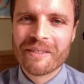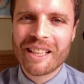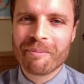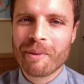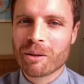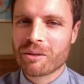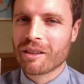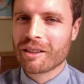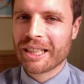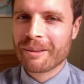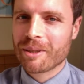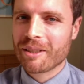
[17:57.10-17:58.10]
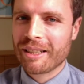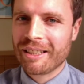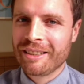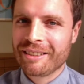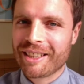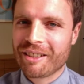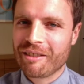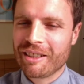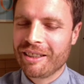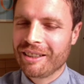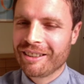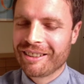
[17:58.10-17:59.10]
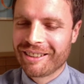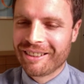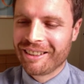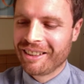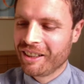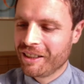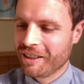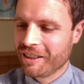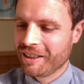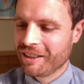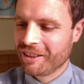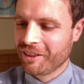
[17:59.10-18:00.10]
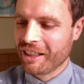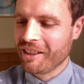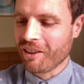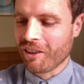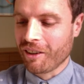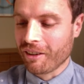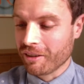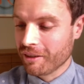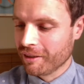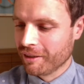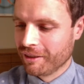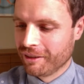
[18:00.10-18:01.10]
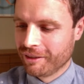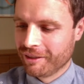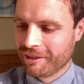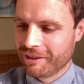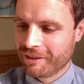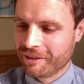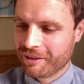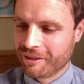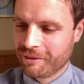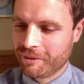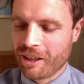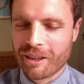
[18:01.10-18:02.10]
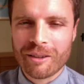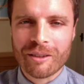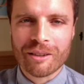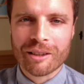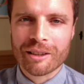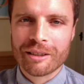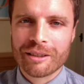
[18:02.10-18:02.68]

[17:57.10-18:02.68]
In Metal Slug games, aren't they, generally? Well, they look like they are. No, they're not, are they?